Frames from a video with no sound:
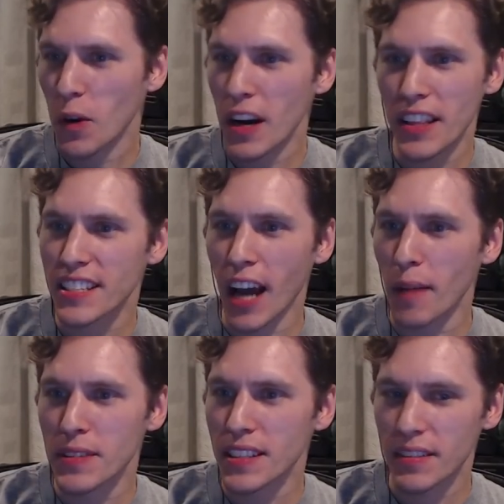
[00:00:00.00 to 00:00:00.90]
are the
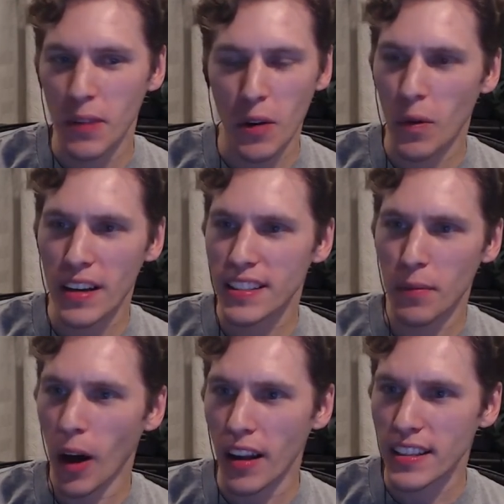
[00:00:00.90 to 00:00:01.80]
subs? Where, where's the
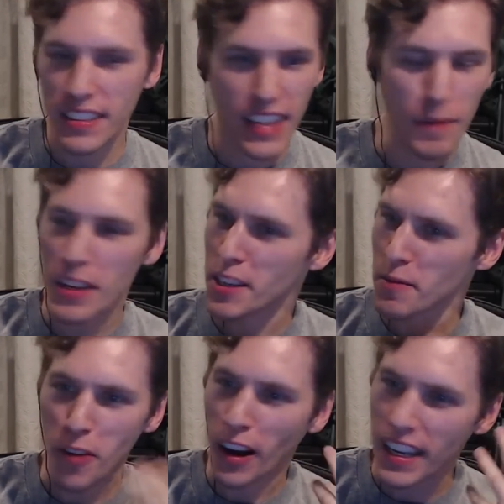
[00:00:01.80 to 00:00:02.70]
mods? Give me some
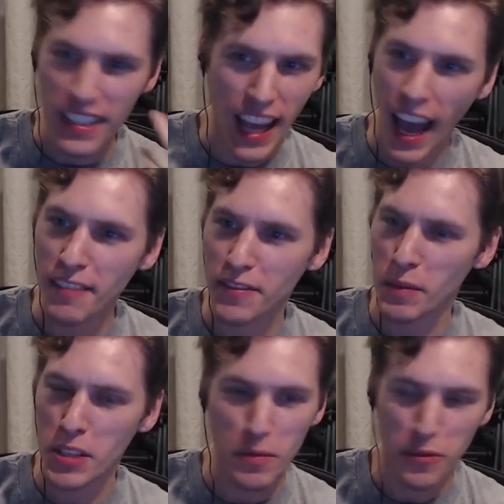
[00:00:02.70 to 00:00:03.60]
fucking cat, give me
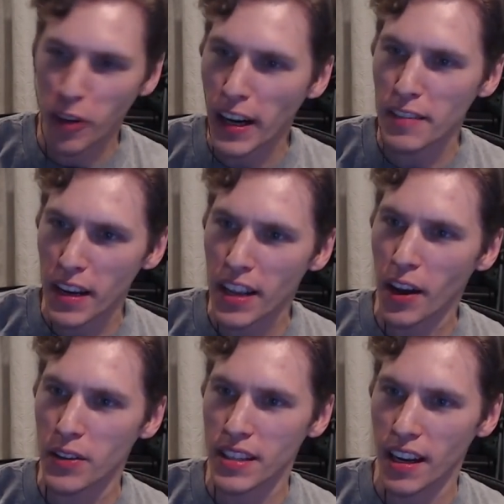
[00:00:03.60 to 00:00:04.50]
some funny
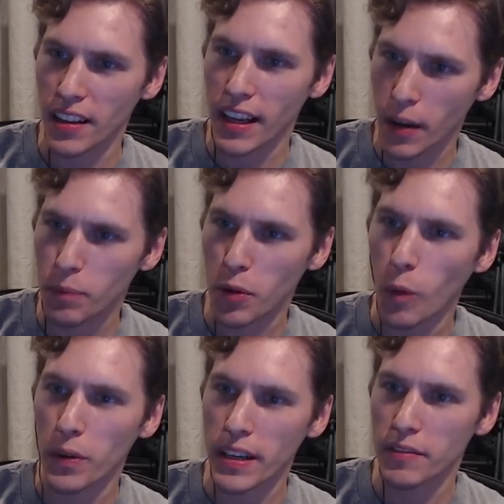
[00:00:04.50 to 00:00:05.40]
videos that are like
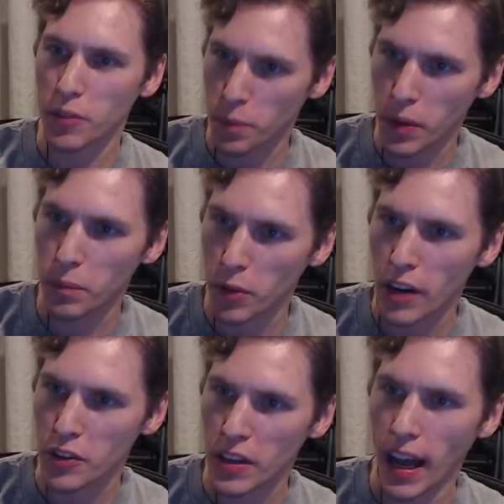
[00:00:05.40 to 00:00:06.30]
appropriate for
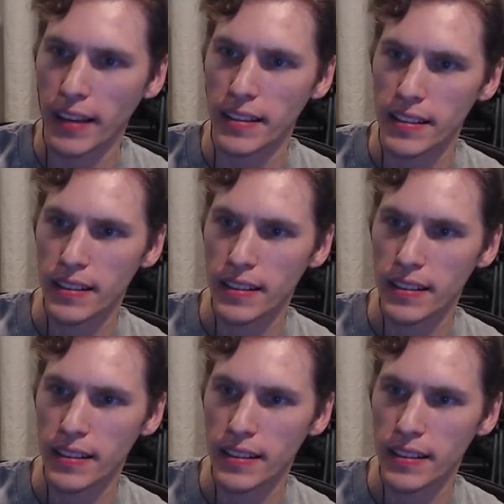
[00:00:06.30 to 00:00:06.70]
parental guidance.